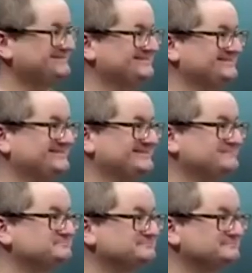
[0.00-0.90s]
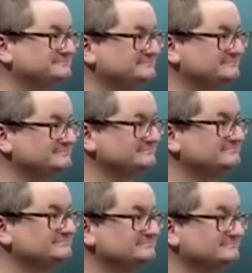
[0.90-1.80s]

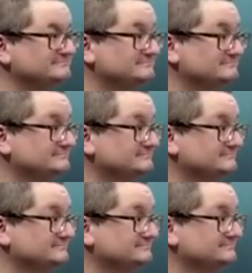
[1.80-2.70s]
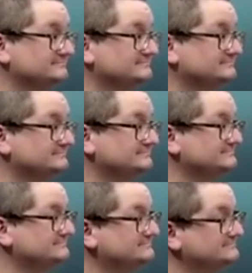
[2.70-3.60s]

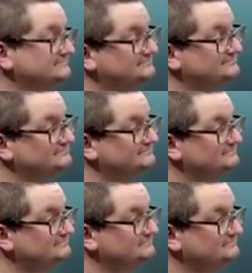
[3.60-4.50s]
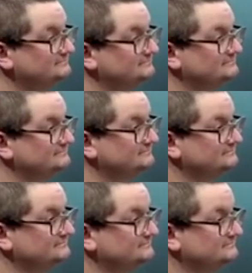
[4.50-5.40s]

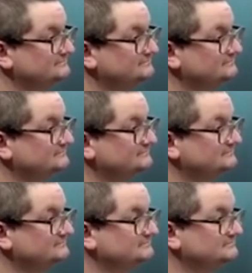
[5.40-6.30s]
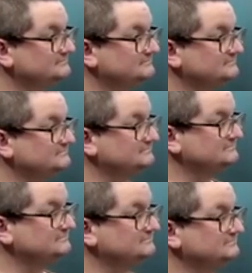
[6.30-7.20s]

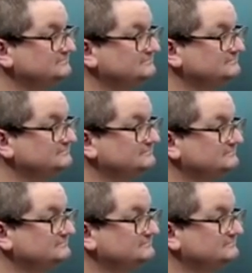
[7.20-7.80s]
The person shown says nothing.